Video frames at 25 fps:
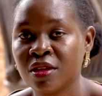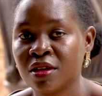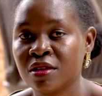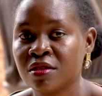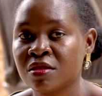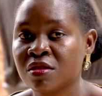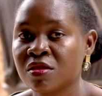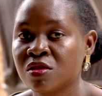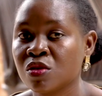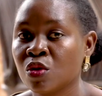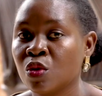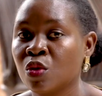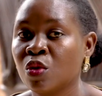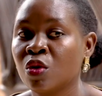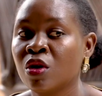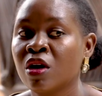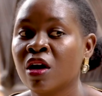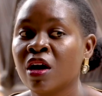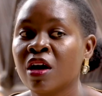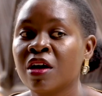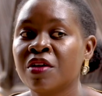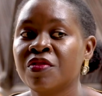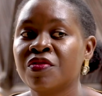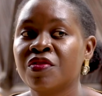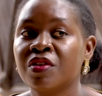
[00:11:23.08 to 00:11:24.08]
that. So
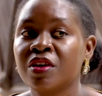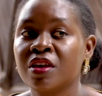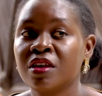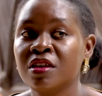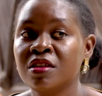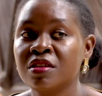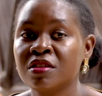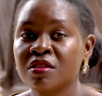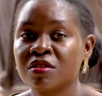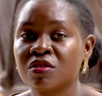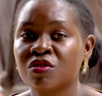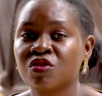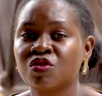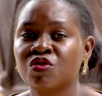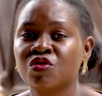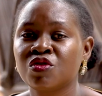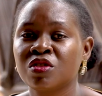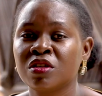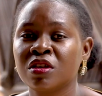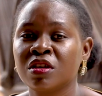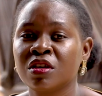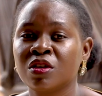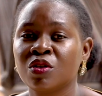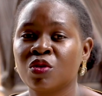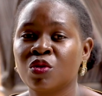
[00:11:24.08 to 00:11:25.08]
the
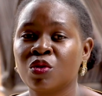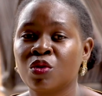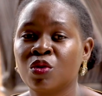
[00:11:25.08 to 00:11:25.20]
industry